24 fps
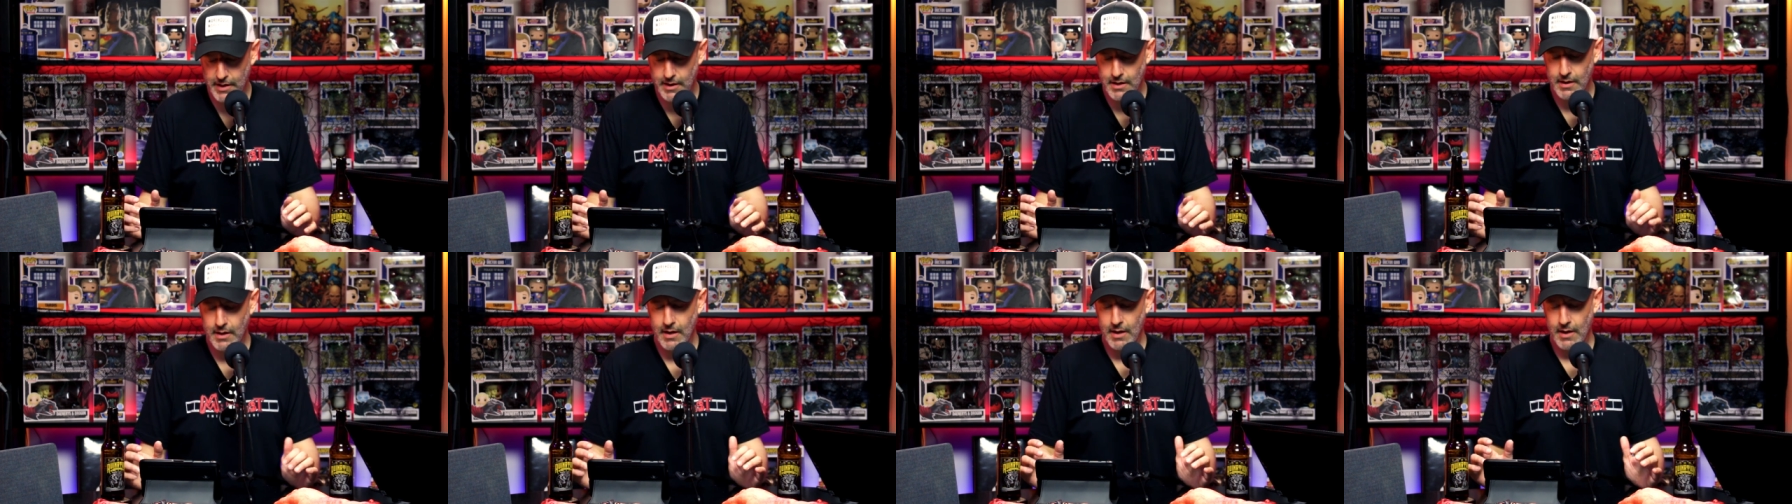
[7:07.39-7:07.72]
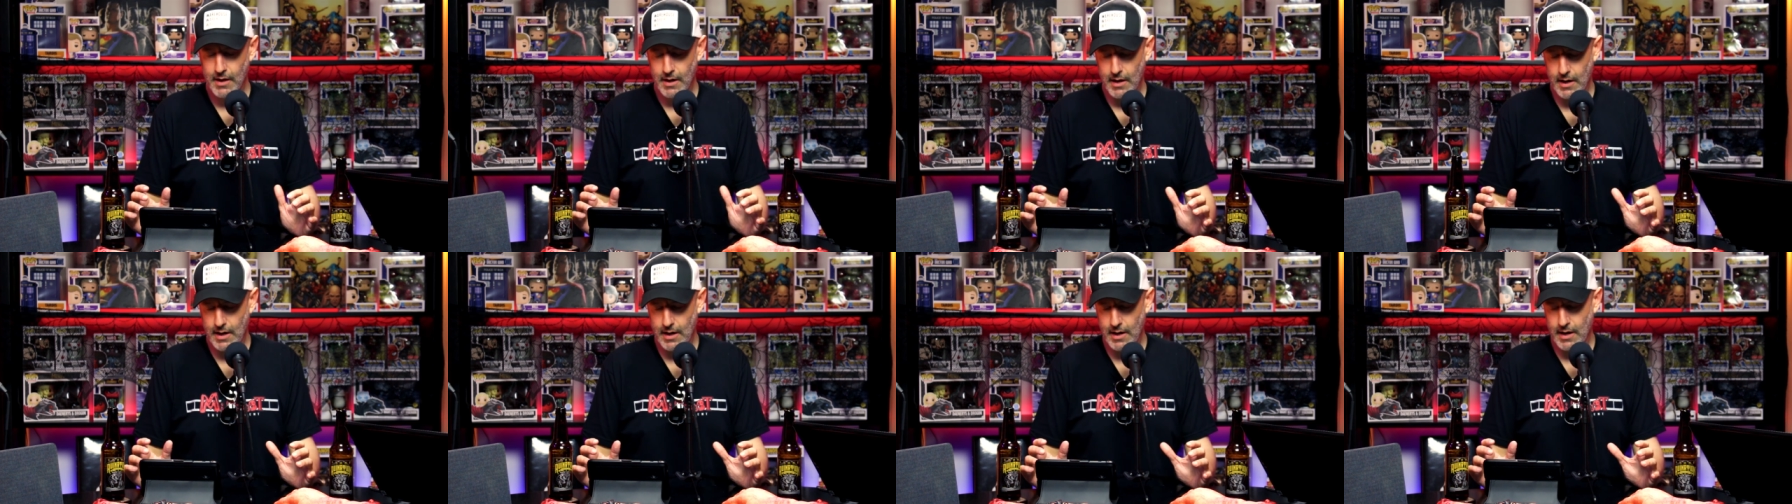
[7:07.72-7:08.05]
it,
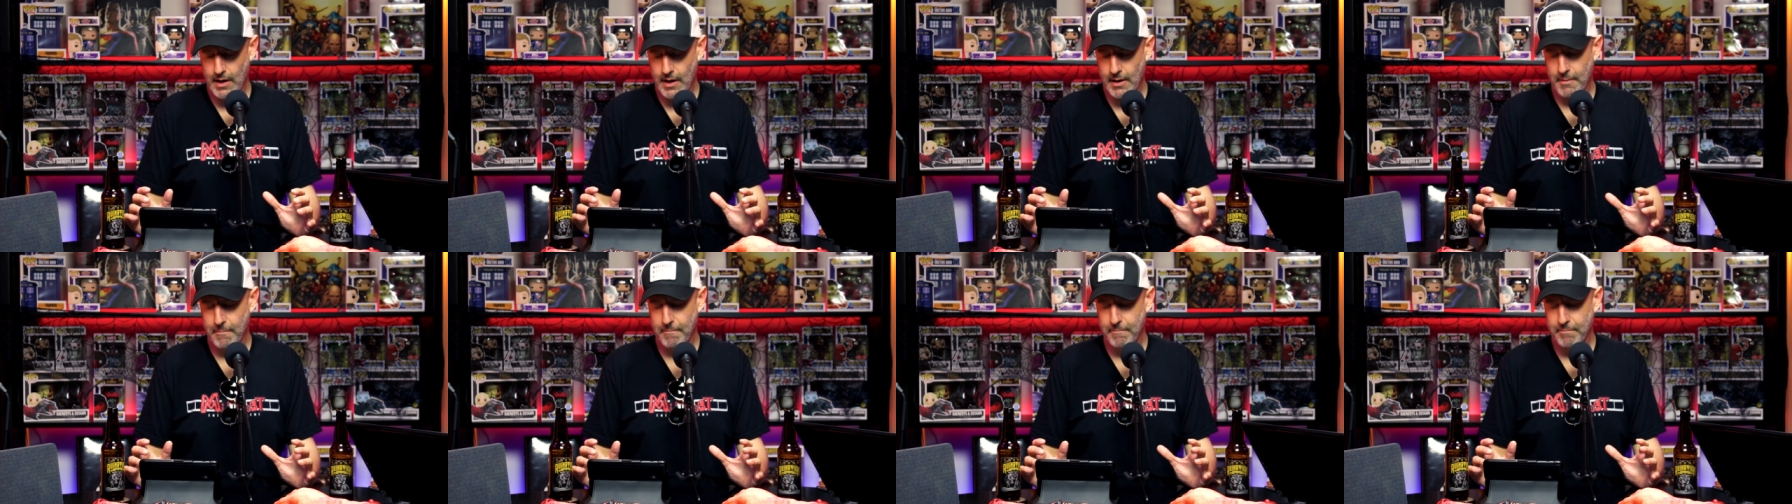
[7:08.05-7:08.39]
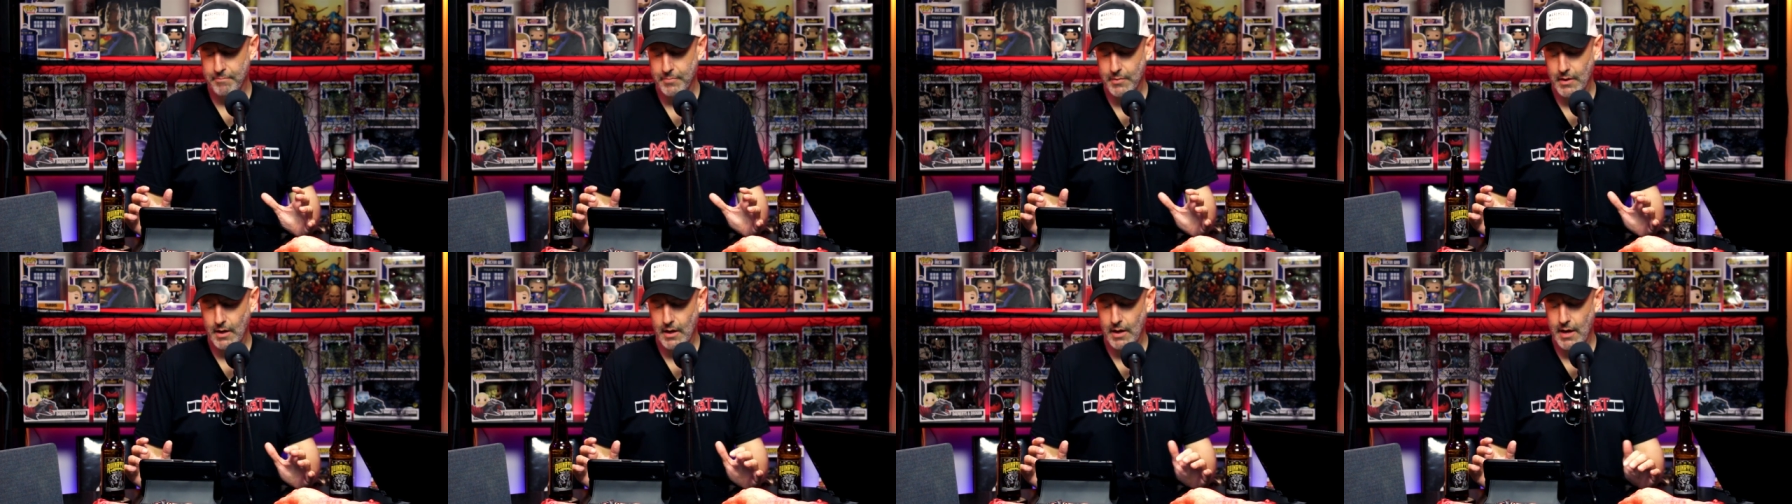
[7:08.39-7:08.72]

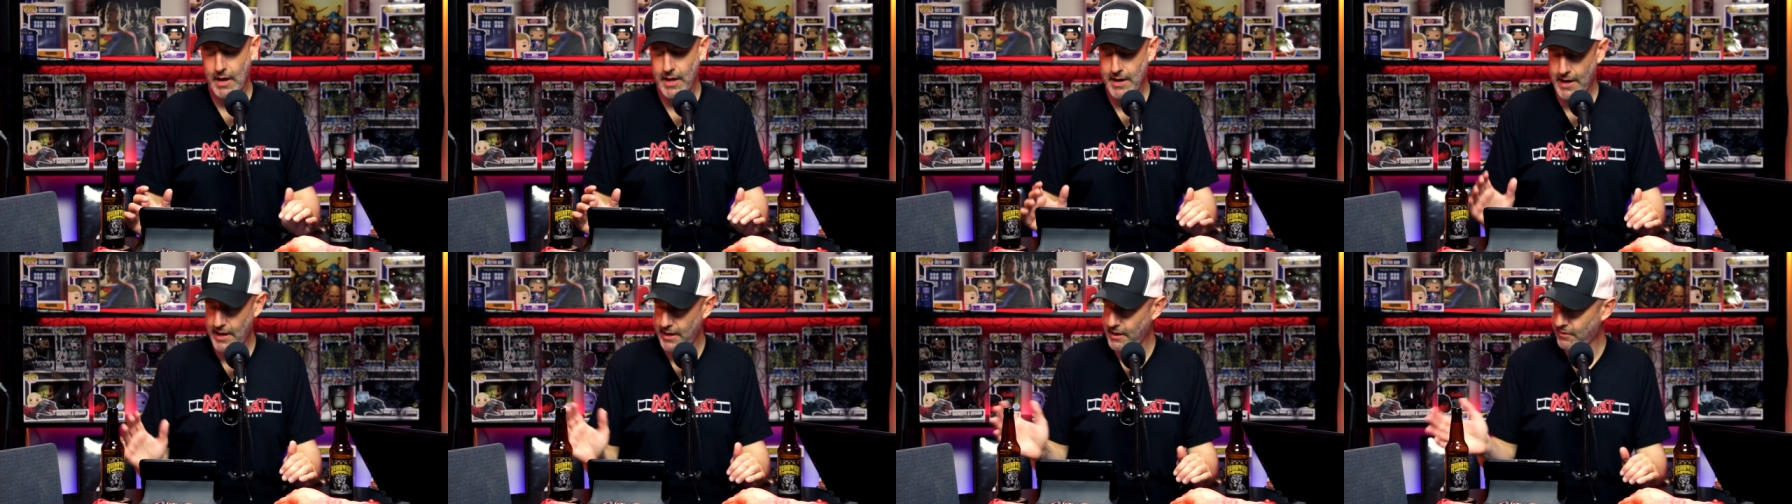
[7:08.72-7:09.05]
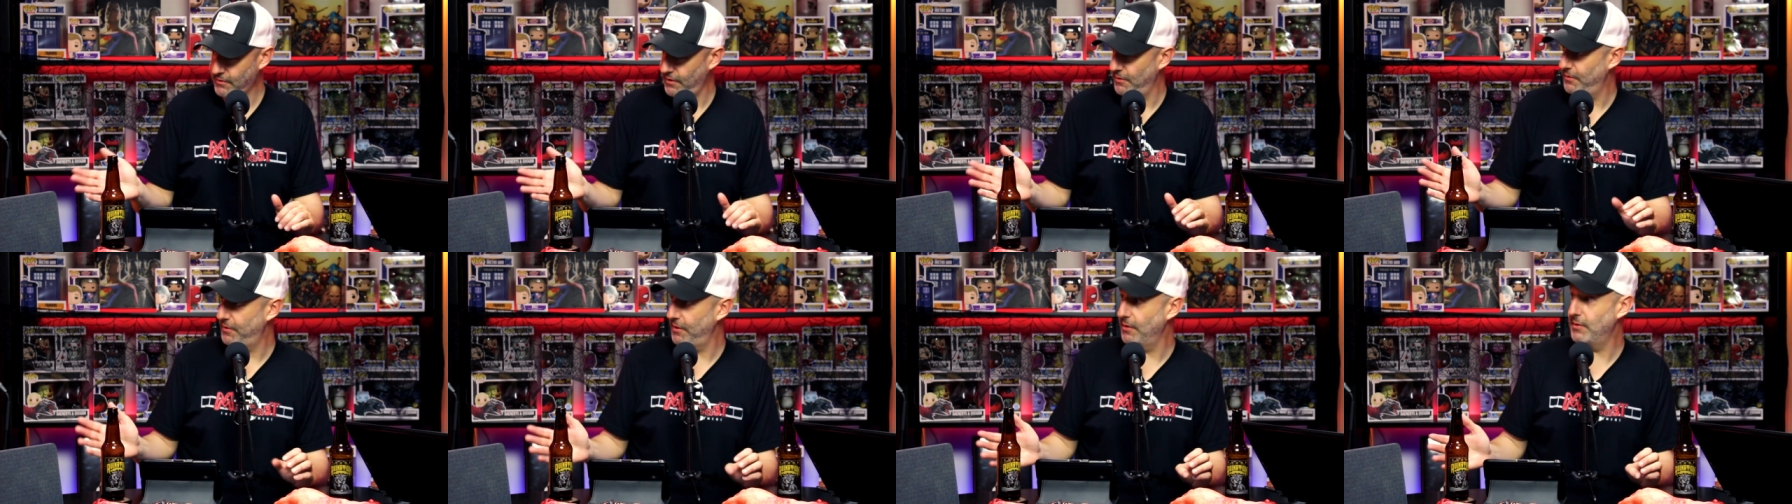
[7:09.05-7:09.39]
um, and I
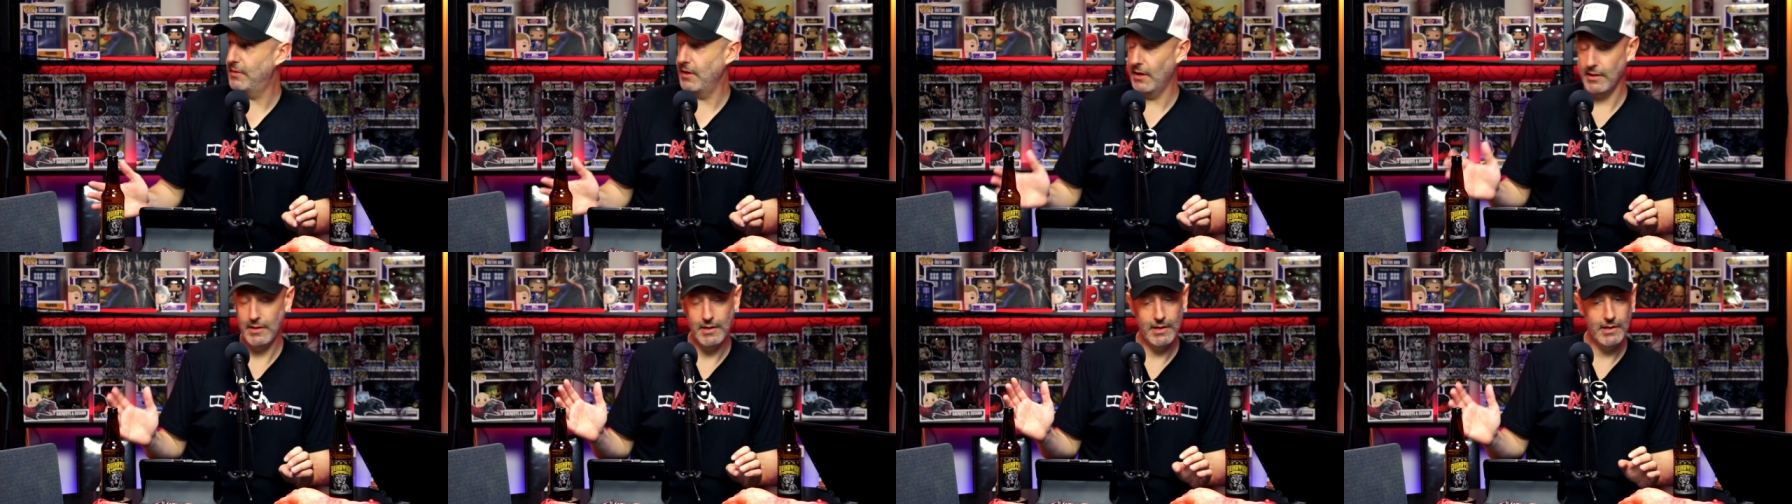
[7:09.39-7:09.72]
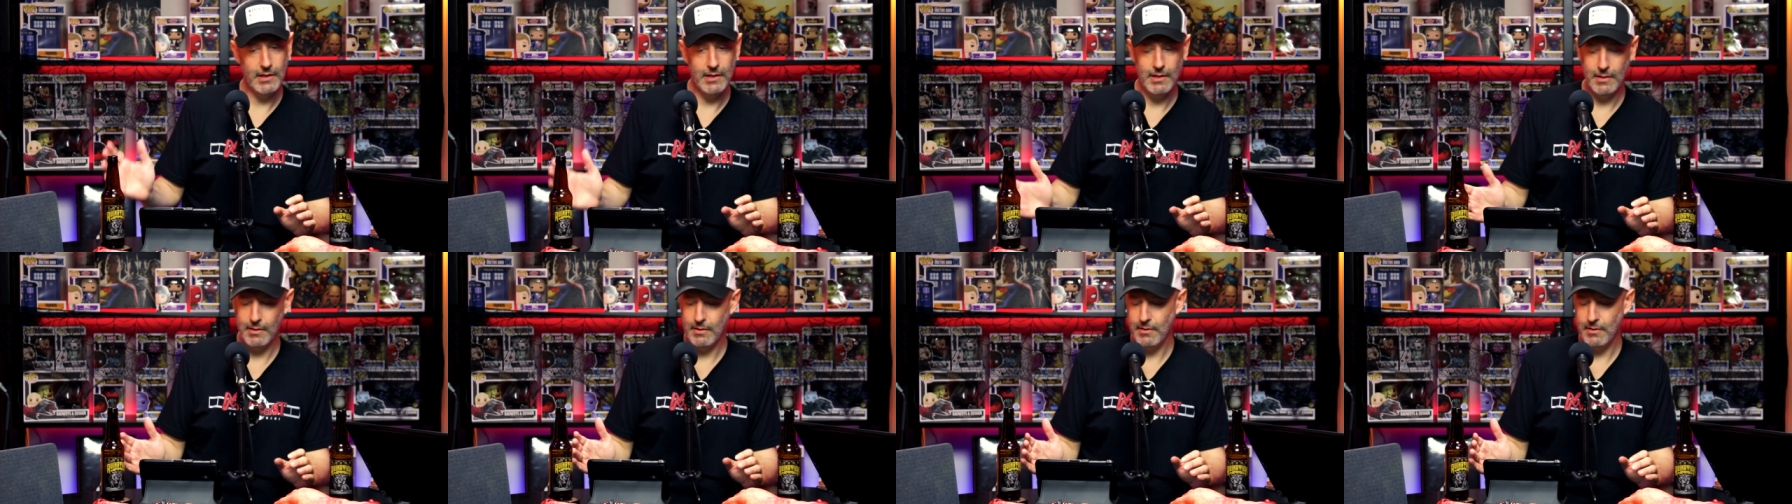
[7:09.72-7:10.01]
agree with you that it,